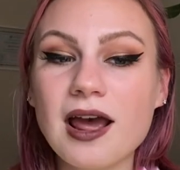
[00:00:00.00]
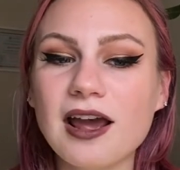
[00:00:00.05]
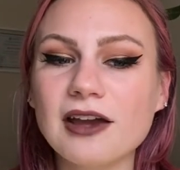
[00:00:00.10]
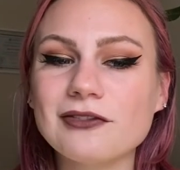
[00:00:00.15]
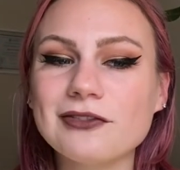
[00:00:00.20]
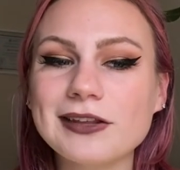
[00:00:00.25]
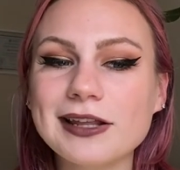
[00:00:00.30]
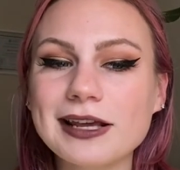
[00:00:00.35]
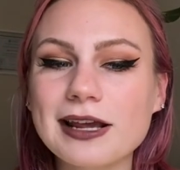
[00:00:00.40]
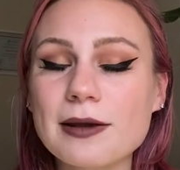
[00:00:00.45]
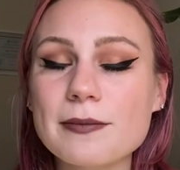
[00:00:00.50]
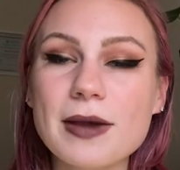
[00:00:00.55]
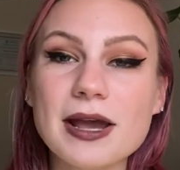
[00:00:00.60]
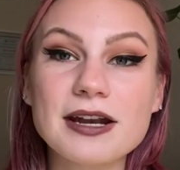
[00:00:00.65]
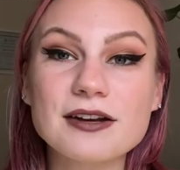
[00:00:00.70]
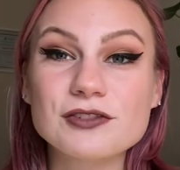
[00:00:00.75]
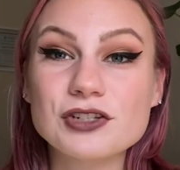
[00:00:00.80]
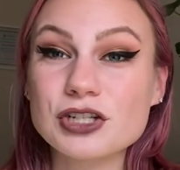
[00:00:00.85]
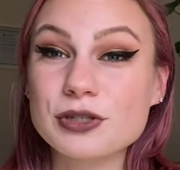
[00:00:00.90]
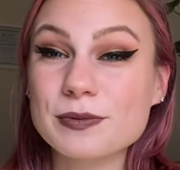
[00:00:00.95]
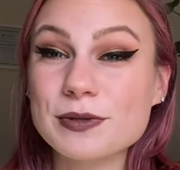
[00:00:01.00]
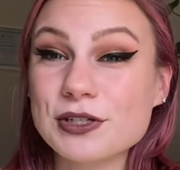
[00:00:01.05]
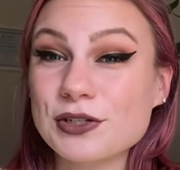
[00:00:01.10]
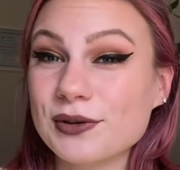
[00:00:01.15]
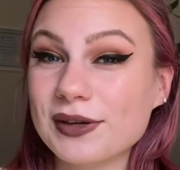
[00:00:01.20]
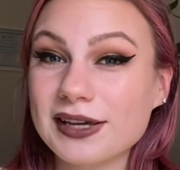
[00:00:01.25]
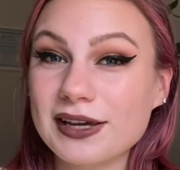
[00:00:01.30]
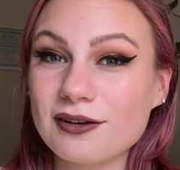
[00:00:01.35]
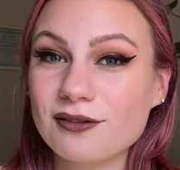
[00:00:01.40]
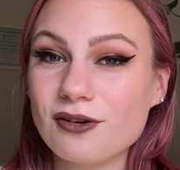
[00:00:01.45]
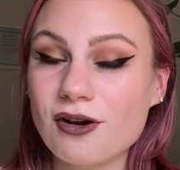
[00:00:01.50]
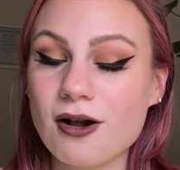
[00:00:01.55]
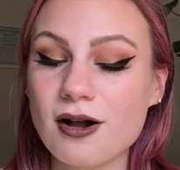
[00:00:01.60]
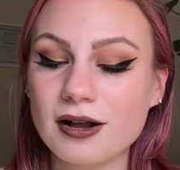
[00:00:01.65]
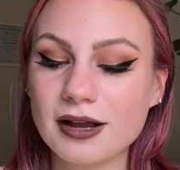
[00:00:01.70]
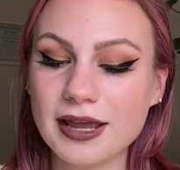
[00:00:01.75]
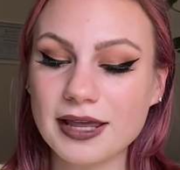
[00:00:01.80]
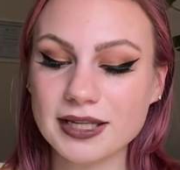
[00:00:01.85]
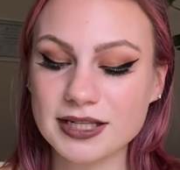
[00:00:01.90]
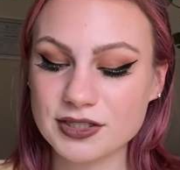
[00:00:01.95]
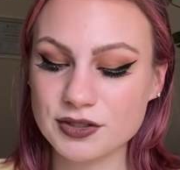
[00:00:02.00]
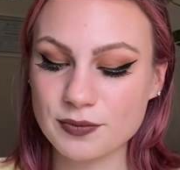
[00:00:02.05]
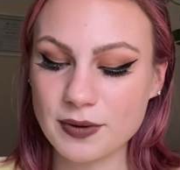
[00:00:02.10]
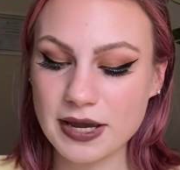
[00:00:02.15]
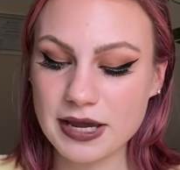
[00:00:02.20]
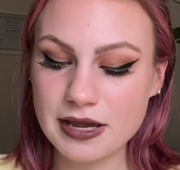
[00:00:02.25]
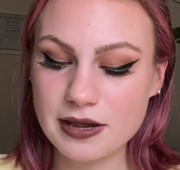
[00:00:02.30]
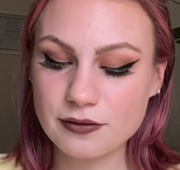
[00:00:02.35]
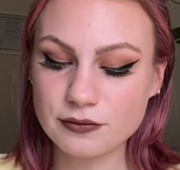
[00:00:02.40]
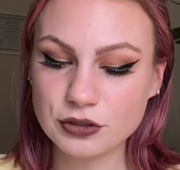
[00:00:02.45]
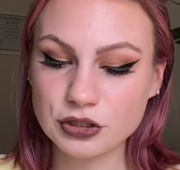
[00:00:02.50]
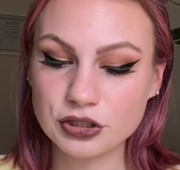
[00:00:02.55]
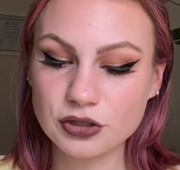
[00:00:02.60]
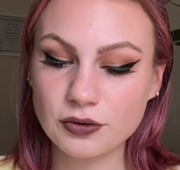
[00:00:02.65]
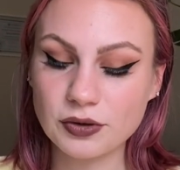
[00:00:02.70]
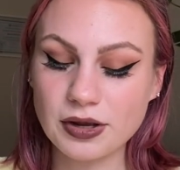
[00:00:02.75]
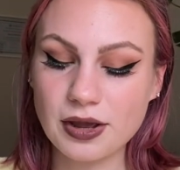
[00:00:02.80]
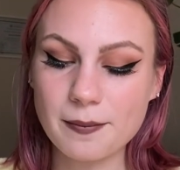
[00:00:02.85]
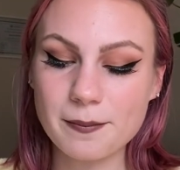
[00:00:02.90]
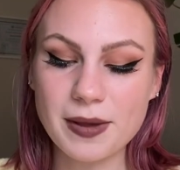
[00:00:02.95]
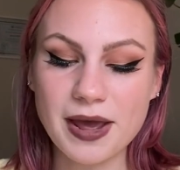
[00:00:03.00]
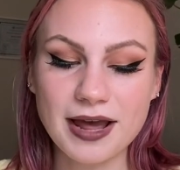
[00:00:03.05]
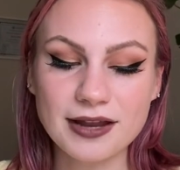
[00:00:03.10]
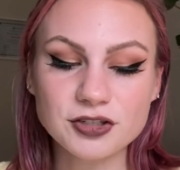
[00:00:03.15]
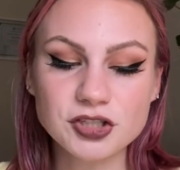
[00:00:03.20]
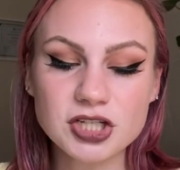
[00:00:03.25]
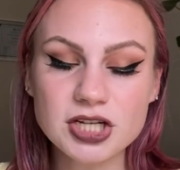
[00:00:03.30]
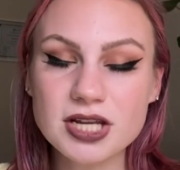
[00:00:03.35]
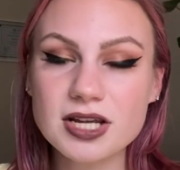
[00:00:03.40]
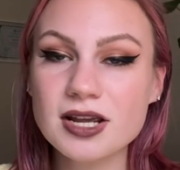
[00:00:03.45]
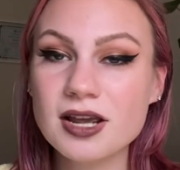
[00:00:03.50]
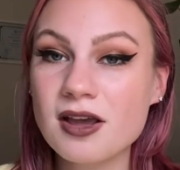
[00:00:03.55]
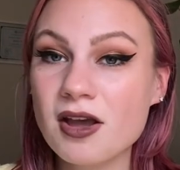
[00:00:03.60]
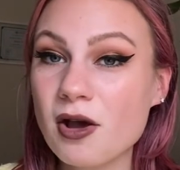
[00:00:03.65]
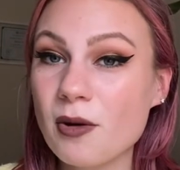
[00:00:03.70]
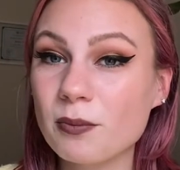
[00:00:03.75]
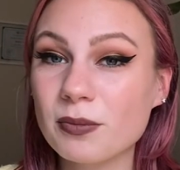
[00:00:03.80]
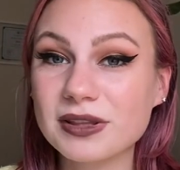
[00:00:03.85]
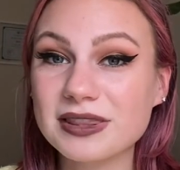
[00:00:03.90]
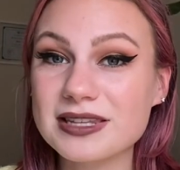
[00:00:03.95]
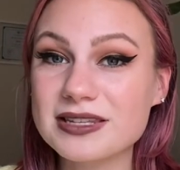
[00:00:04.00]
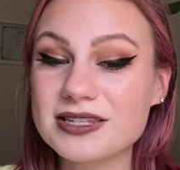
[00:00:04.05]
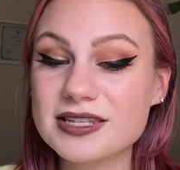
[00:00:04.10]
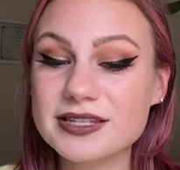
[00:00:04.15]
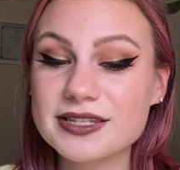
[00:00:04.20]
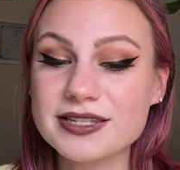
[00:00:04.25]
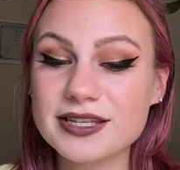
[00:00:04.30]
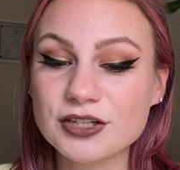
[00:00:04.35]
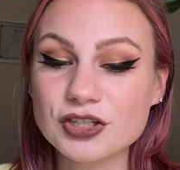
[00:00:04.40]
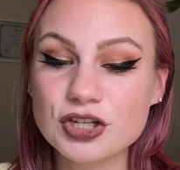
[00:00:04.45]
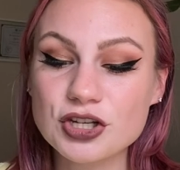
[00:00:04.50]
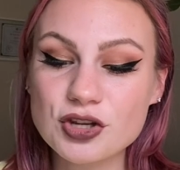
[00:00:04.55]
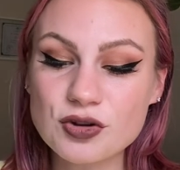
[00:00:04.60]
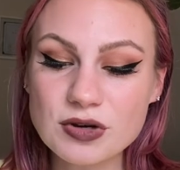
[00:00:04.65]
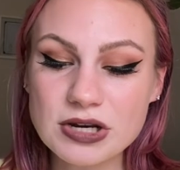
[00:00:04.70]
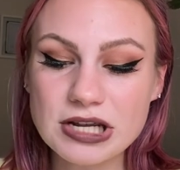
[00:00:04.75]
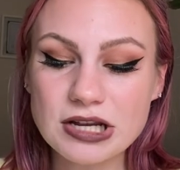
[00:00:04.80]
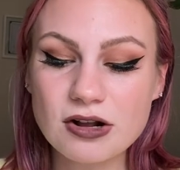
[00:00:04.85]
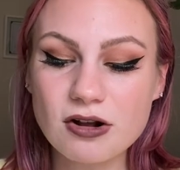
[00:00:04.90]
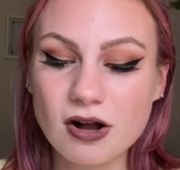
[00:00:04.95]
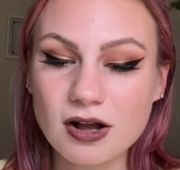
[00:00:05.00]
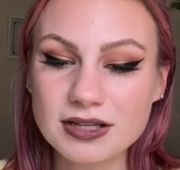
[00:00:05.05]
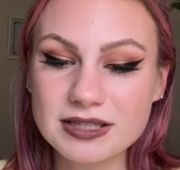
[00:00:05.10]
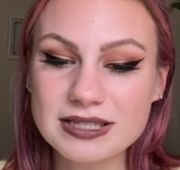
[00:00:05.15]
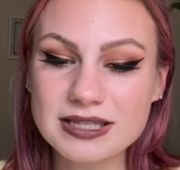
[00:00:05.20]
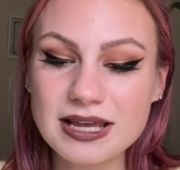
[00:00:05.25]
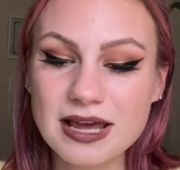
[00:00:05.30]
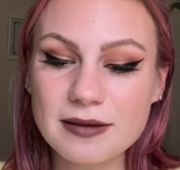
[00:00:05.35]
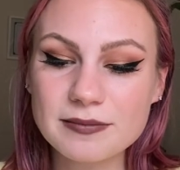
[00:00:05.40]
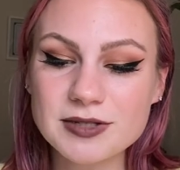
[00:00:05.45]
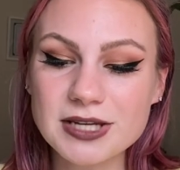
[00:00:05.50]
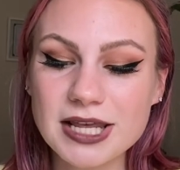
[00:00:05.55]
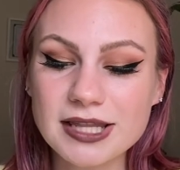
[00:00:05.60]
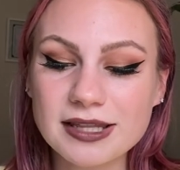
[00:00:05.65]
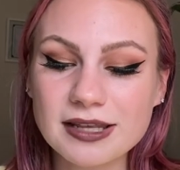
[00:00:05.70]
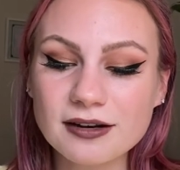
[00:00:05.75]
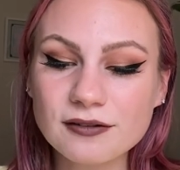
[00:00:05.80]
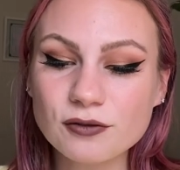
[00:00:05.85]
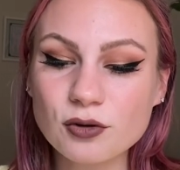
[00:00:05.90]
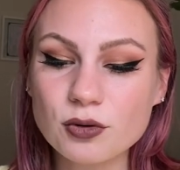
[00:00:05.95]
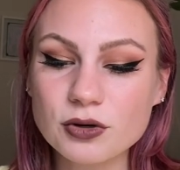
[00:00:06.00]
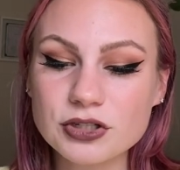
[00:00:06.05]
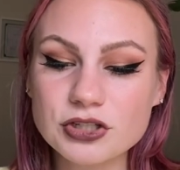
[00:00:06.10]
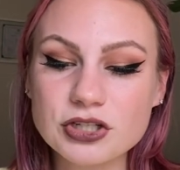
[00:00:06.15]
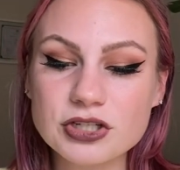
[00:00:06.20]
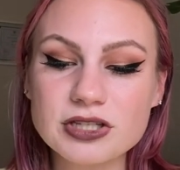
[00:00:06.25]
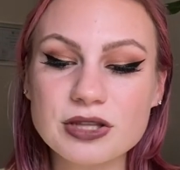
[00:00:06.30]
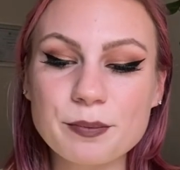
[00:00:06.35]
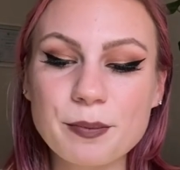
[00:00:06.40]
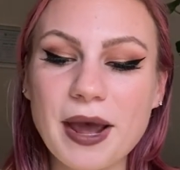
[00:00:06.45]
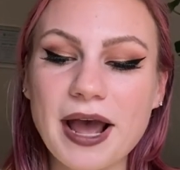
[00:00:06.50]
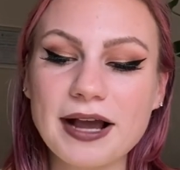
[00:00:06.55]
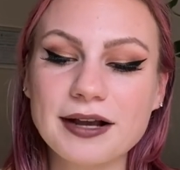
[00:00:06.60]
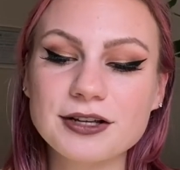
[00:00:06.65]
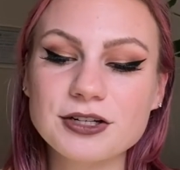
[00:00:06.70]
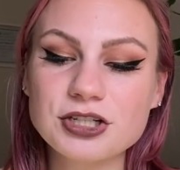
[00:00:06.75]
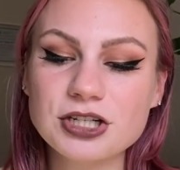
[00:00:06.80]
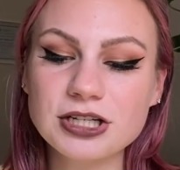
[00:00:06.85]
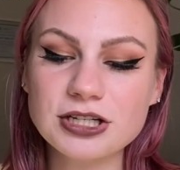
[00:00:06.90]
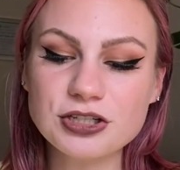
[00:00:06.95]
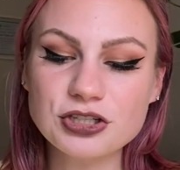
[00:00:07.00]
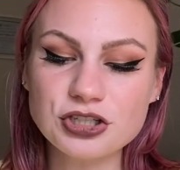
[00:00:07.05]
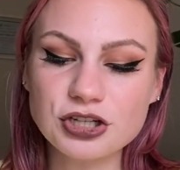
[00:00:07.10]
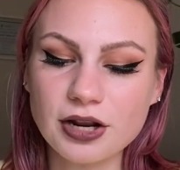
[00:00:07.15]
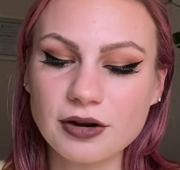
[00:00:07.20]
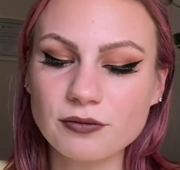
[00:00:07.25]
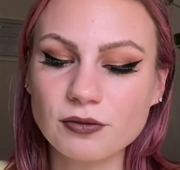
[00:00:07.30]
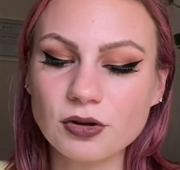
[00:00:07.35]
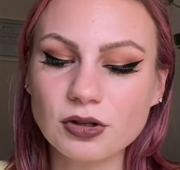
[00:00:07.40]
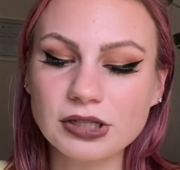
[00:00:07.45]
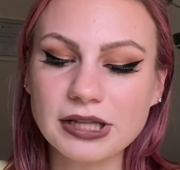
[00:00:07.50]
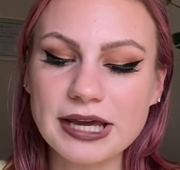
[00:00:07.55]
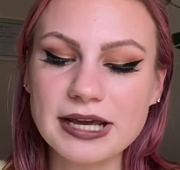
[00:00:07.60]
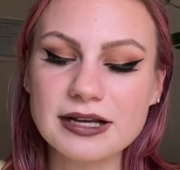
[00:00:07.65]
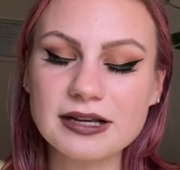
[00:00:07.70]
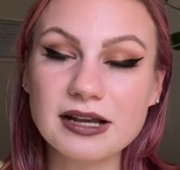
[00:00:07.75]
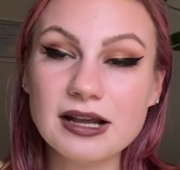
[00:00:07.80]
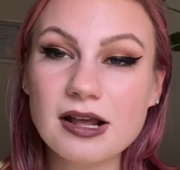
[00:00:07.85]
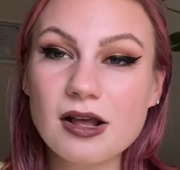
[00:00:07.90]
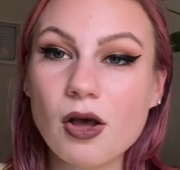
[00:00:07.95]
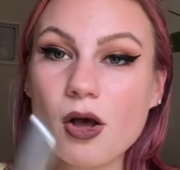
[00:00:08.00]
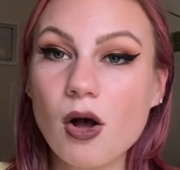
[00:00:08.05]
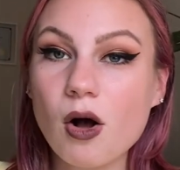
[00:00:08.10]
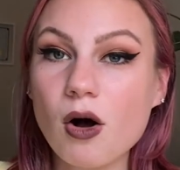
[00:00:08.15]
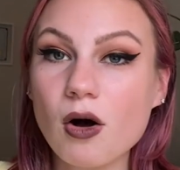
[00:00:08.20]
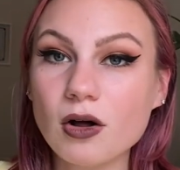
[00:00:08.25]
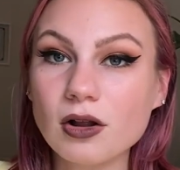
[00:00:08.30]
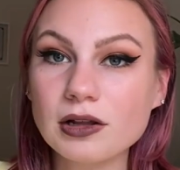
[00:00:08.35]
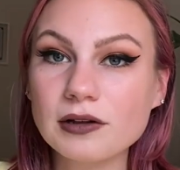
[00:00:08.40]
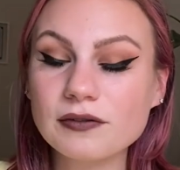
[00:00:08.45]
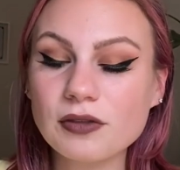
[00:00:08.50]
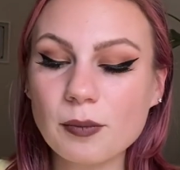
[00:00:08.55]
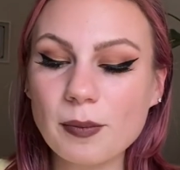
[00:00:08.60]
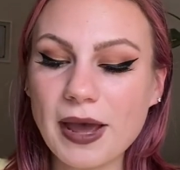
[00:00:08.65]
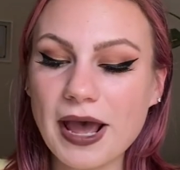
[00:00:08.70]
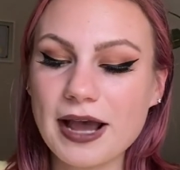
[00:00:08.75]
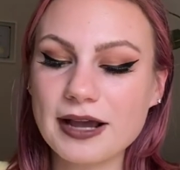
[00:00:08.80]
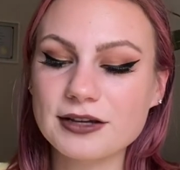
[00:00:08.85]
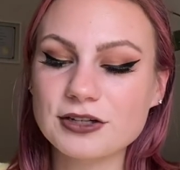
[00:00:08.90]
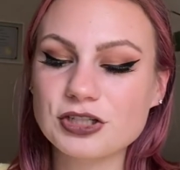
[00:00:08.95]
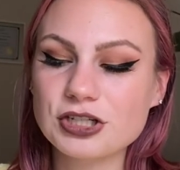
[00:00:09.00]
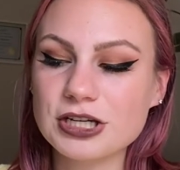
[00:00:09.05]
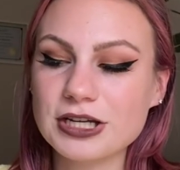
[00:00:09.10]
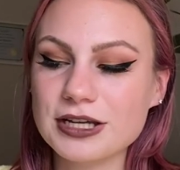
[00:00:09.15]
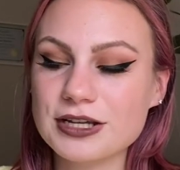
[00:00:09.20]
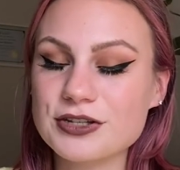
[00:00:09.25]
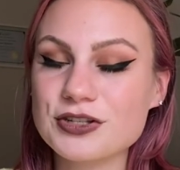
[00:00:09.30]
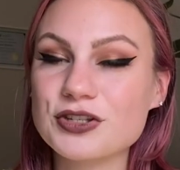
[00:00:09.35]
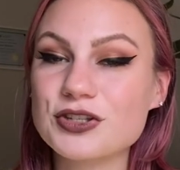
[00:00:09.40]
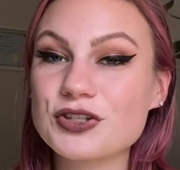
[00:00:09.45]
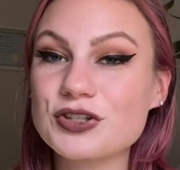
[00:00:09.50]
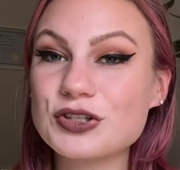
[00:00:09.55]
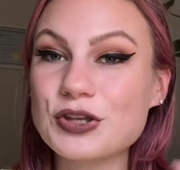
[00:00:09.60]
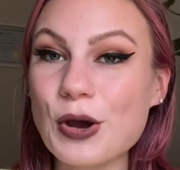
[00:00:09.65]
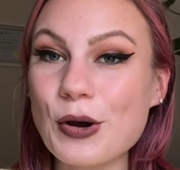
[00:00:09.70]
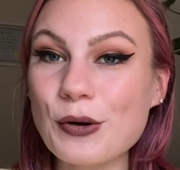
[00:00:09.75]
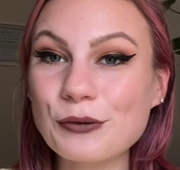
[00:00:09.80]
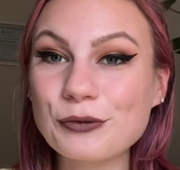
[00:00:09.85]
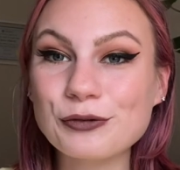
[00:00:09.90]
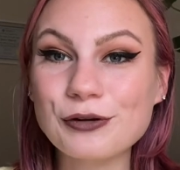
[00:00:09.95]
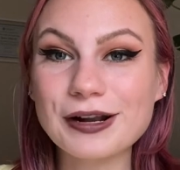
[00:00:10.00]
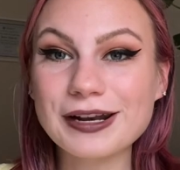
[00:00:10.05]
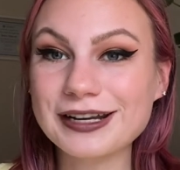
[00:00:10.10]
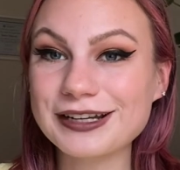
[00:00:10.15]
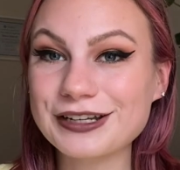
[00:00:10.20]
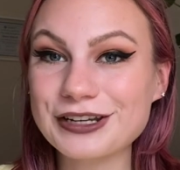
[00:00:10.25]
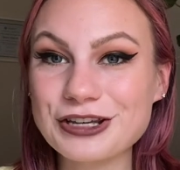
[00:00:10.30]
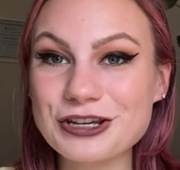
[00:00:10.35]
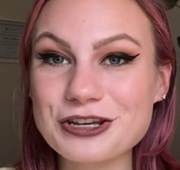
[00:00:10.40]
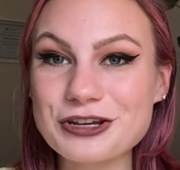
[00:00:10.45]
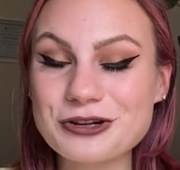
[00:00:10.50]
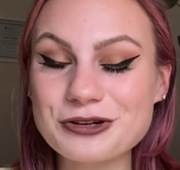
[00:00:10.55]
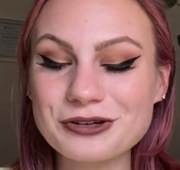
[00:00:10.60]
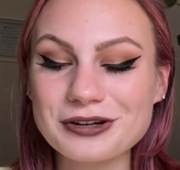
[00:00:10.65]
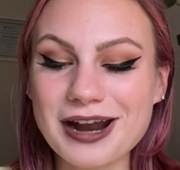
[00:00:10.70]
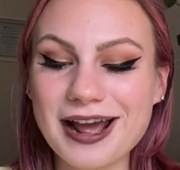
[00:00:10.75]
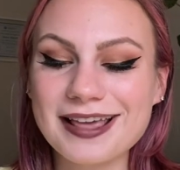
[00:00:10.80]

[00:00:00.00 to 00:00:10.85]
I feel like I might have just been doing it wrong and that's why it was showing up patchy, but this is such a unique concept. And then of course, just the packaging in general, like all of the packaging is so fun and cute.